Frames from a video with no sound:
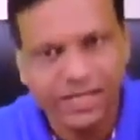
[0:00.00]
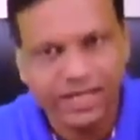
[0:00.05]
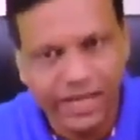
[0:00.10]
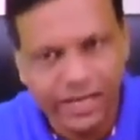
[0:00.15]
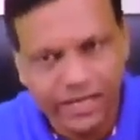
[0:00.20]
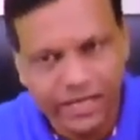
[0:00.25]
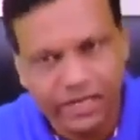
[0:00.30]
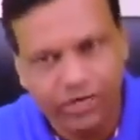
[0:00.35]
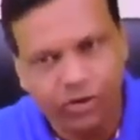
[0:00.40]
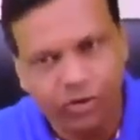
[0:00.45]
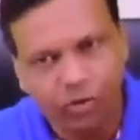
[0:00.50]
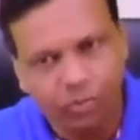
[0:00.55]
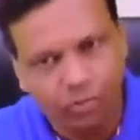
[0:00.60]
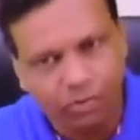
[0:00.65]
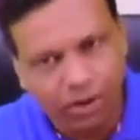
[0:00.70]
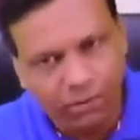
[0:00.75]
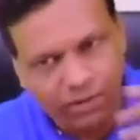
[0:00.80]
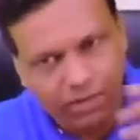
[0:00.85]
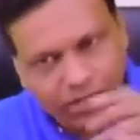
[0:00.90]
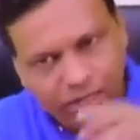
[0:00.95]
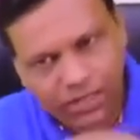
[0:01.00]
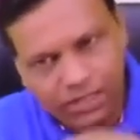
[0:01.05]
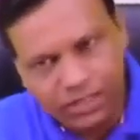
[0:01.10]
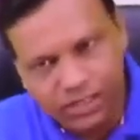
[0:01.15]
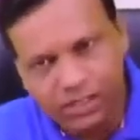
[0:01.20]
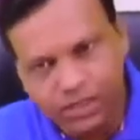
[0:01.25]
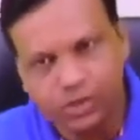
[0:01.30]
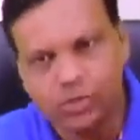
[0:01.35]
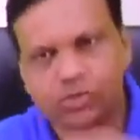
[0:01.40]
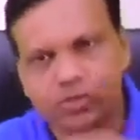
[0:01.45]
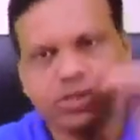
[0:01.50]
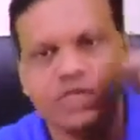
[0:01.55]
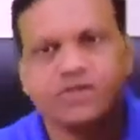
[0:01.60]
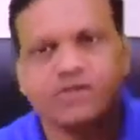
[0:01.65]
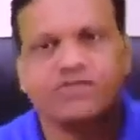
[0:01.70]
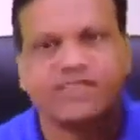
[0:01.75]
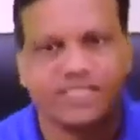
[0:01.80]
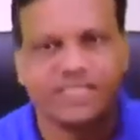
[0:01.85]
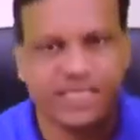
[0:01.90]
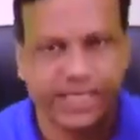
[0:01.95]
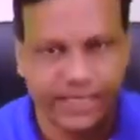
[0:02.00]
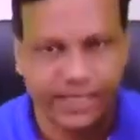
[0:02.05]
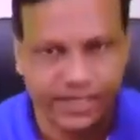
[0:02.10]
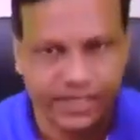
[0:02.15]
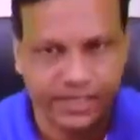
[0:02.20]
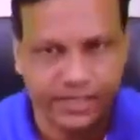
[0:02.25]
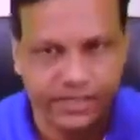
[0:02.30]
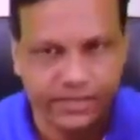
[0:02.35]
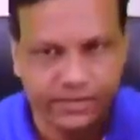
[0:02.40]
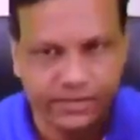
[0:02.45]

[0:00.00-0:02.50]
like dopamine into the vesicle.